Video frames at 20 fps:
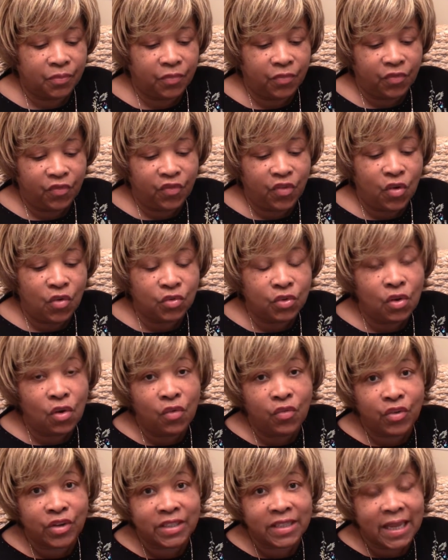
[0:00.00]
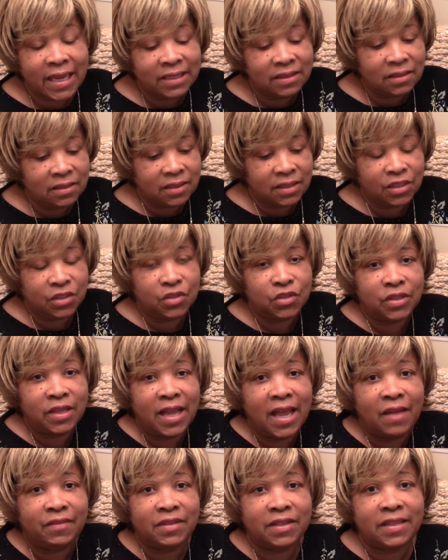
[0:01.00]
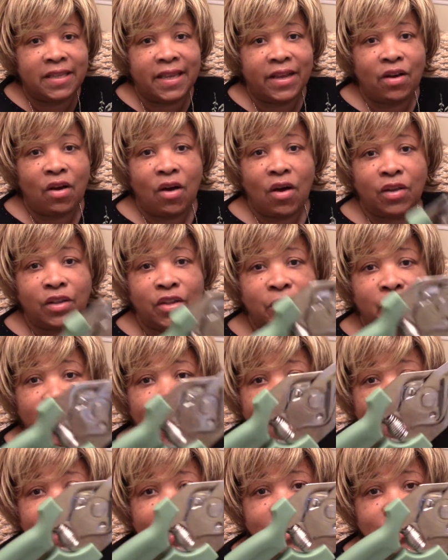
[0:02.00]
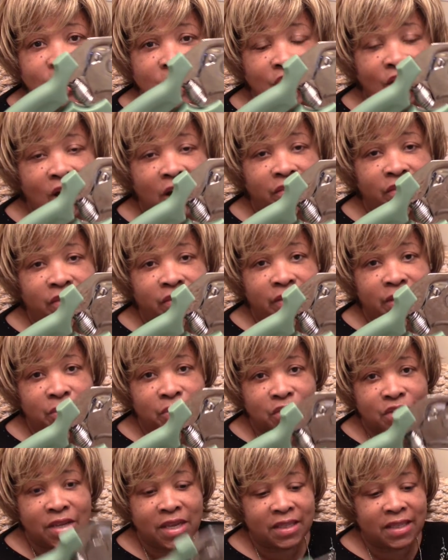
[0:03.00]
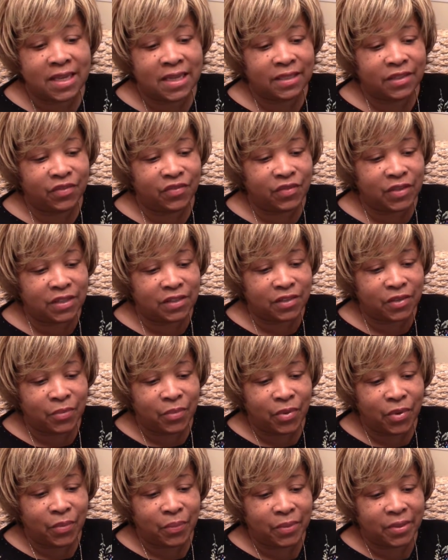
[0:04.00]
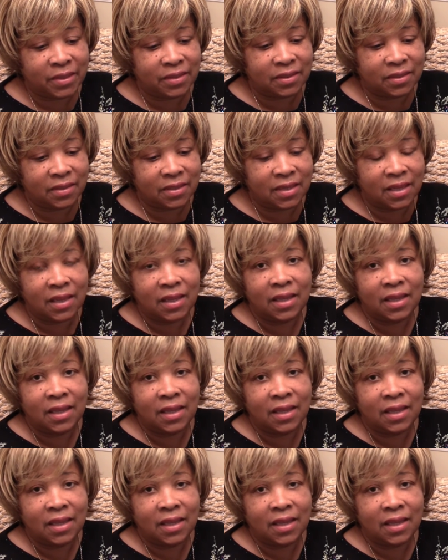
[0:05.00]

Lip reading: fold over nicely, you're going to have to take all the packaging off of it, which I think defeats the purpose.